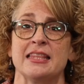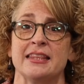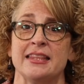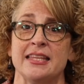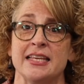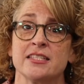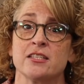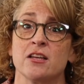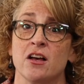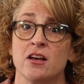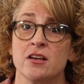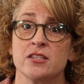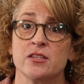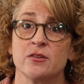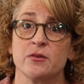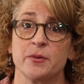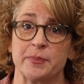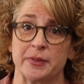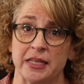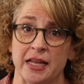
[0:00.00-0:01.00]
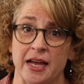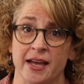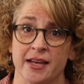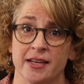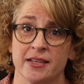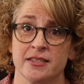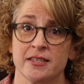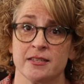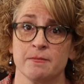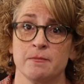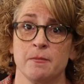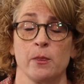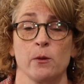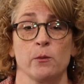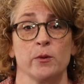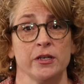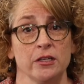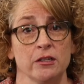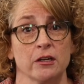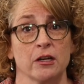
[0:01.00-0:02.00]
This also applies
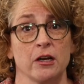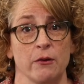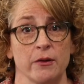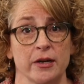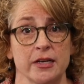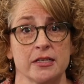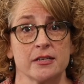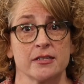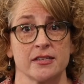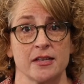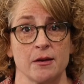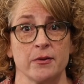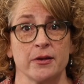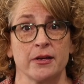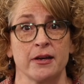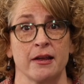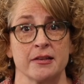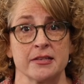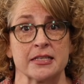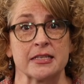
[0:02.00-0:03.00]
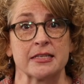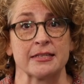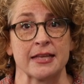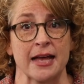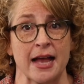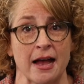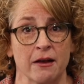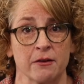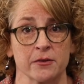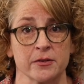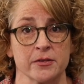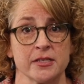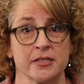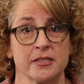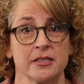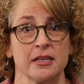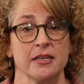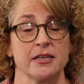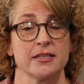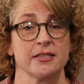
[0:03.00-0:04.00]
when you're going to someone else's
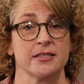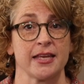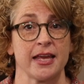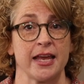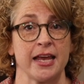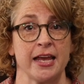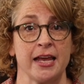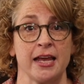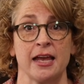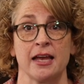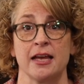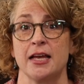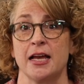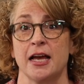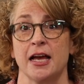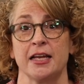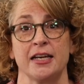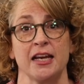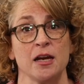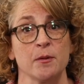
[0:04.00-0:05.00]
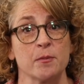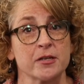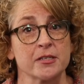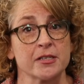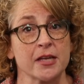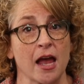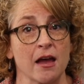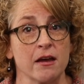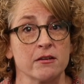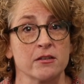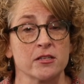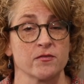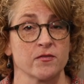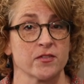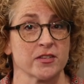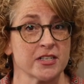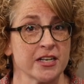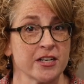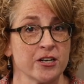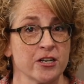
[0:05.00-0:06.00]
house, say a neighbor's house
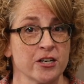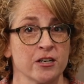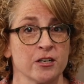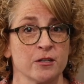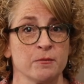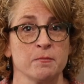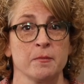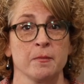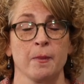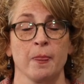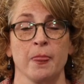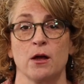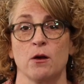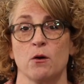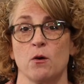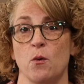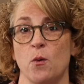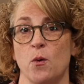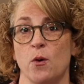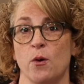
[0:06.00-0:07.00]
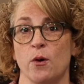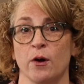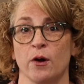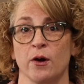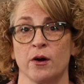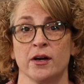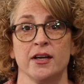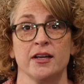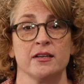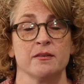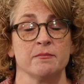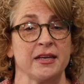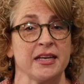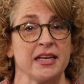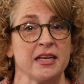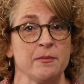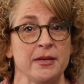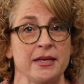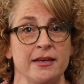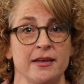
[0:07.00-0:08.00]
for dinner, or
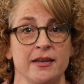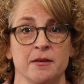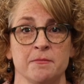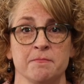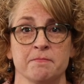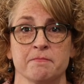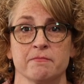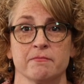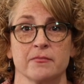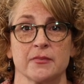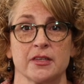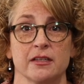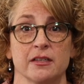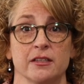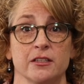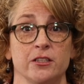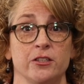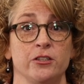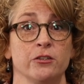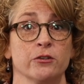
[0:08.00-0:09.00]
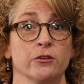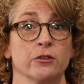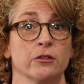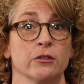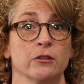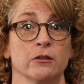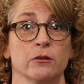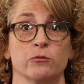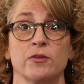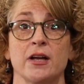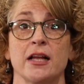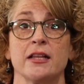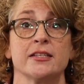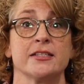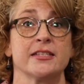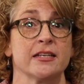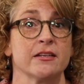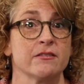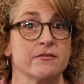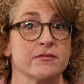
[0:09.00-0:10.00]
maybe your
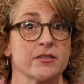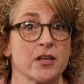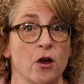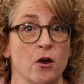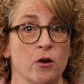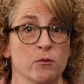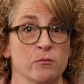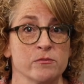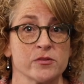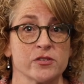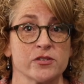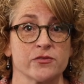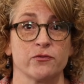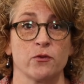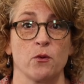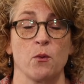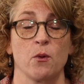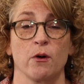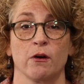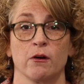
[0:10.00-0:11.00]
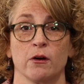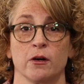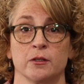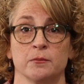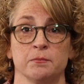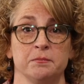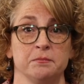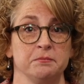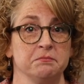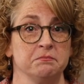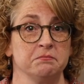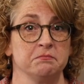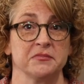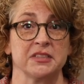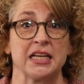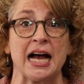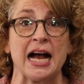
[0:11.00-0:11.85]
relatives' homes for the